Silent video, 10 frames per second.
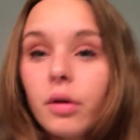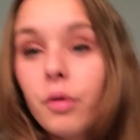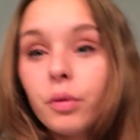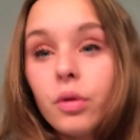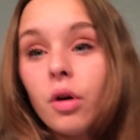
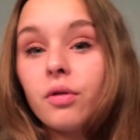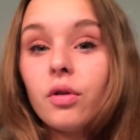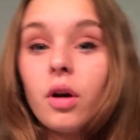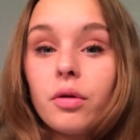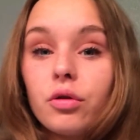it was
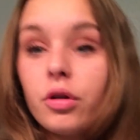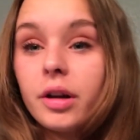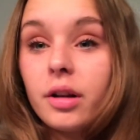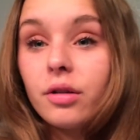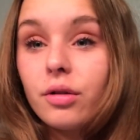awful. I was
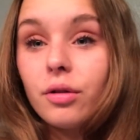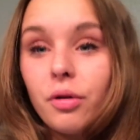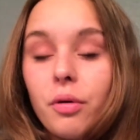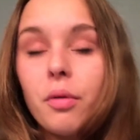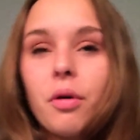trying
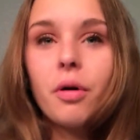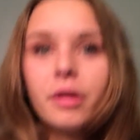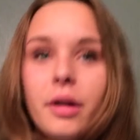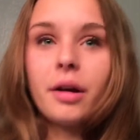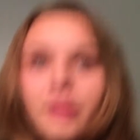so
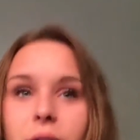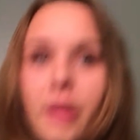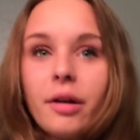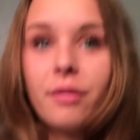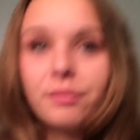hard to get
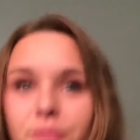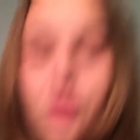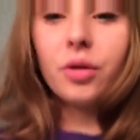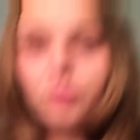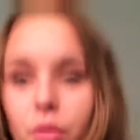like
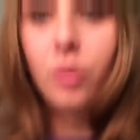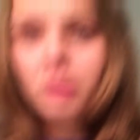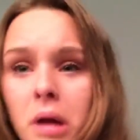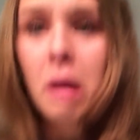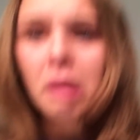
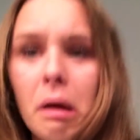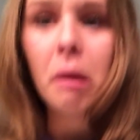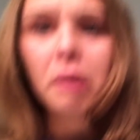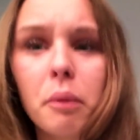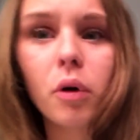comfortable.
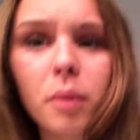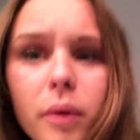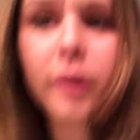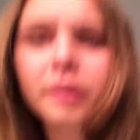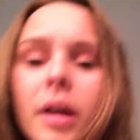I'm
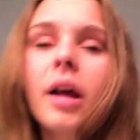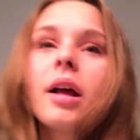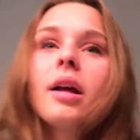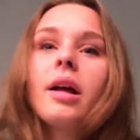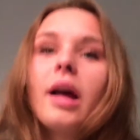wobbling.
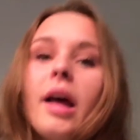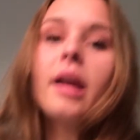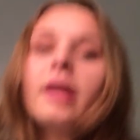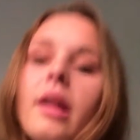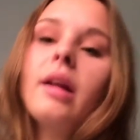
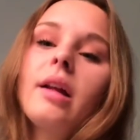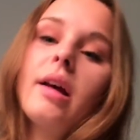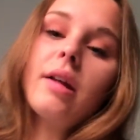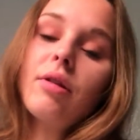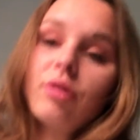And
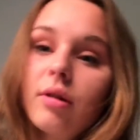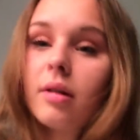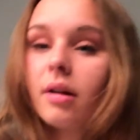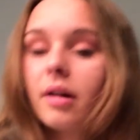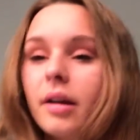I just
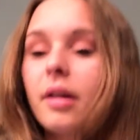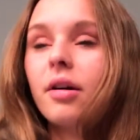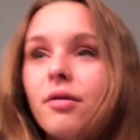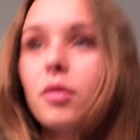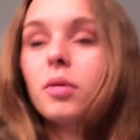could not get
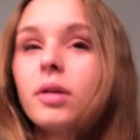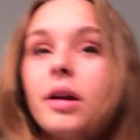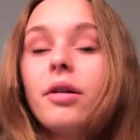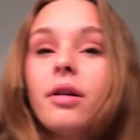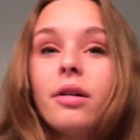comfortable and
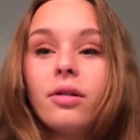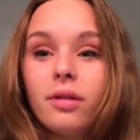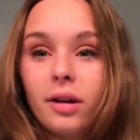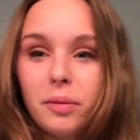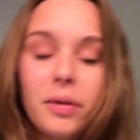I couldn't
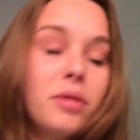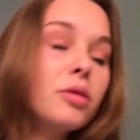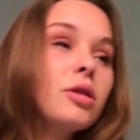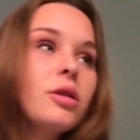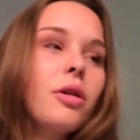sleep. It
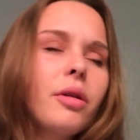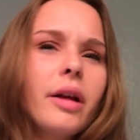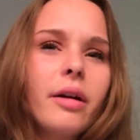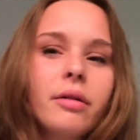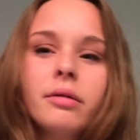was so
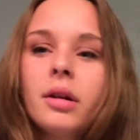loud.